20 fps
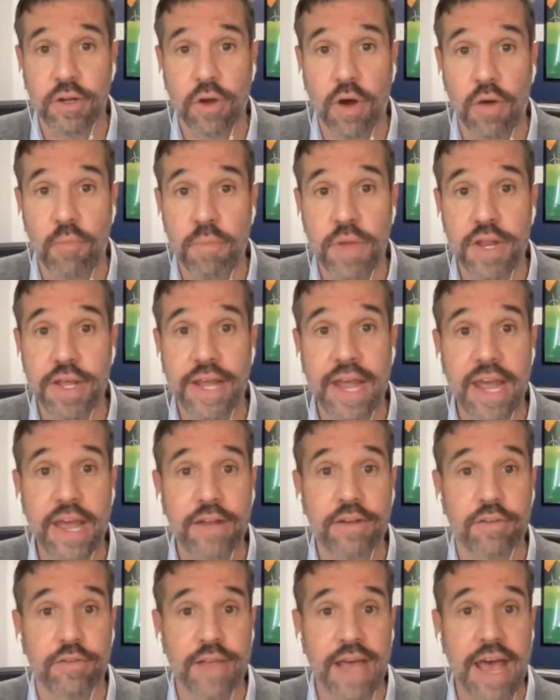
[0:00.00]

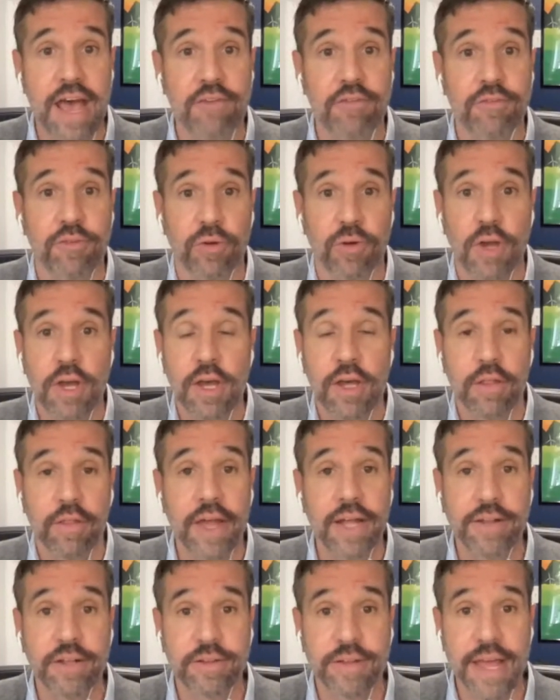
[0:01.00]
unmitigated disaster
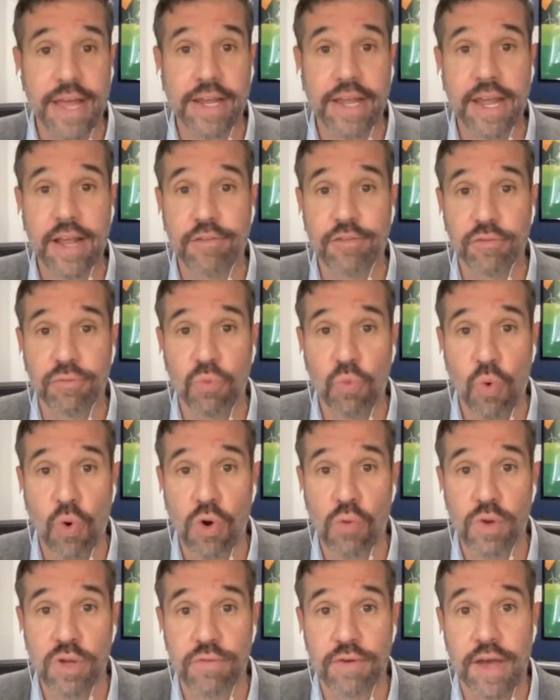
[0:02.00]
like the decades of
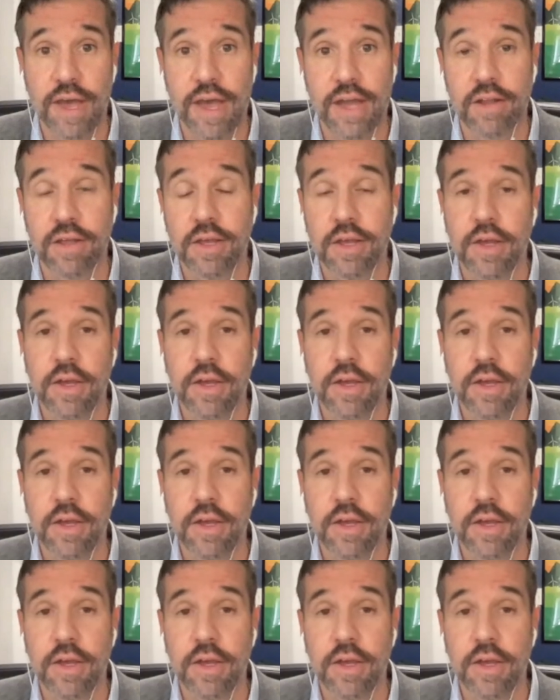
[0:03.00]
war we've had.